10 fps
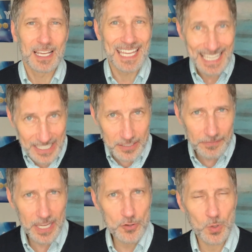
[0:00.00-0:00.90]

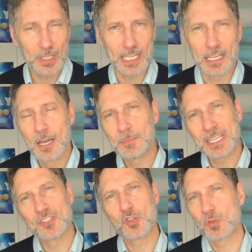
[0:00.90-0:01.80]
individually be
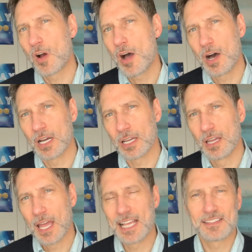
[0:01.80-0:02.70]
as strong
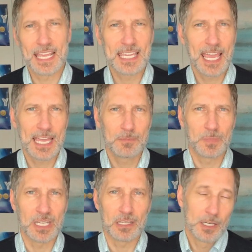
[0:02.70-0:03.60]
as they can
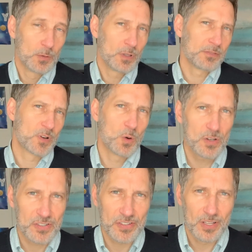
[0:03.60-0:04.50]
be, well, of
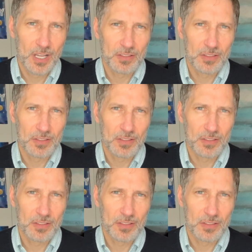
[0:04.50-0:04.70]
course,